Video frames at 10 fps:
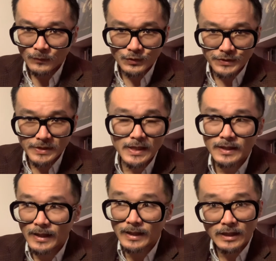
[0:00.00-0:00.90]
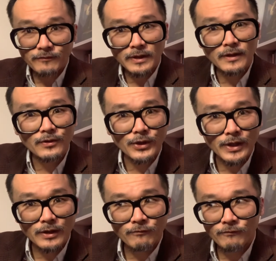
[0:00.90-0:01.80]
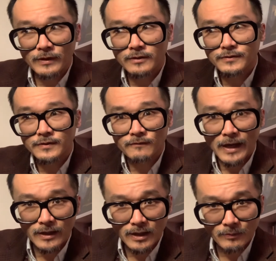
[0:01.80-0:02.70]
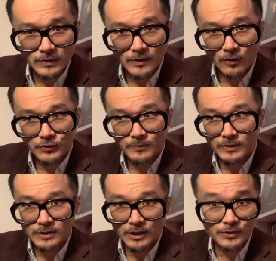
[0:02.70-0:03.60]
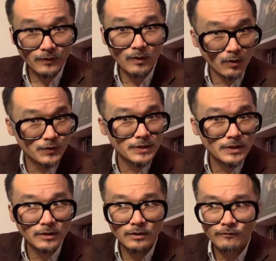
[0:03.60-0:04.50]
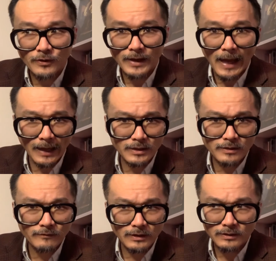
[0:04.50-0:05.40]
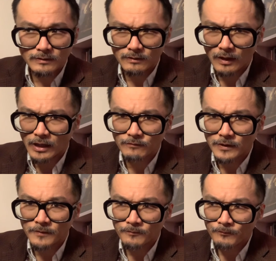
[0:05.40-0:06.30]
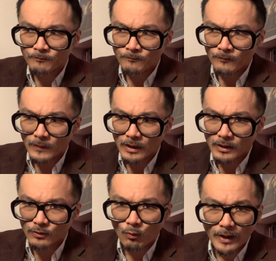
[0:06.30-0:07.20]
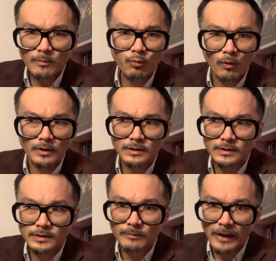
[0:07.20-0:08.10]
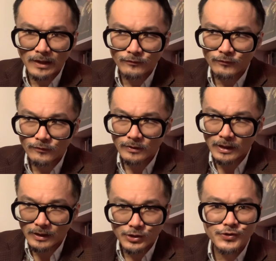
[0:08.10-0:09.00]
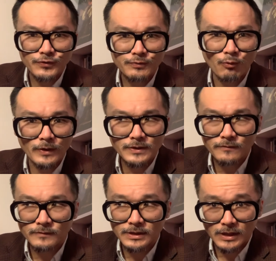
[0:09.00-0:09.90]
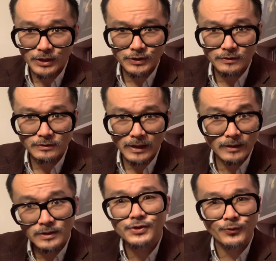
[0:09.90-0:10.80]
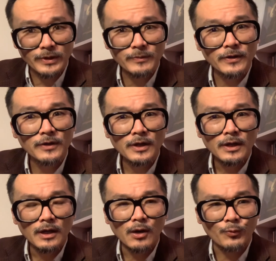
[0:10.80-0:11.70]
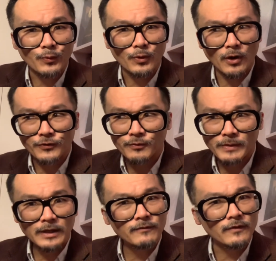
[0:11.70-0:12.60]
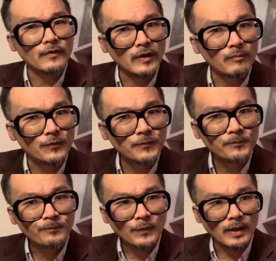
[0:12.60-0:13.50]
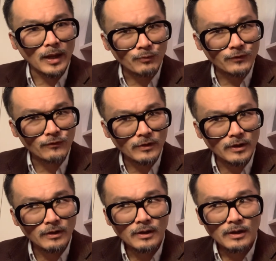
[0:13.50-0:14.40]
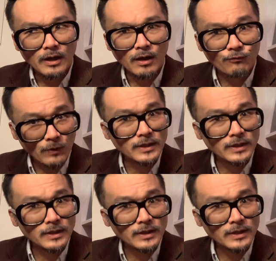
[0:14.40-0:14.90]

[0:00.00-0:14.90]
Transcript: see that even in the fields of academic scholarship discussion, there are still very active and lively and quite important debates and issues, points of discussion and disagreement with regard to many of the themes that we see front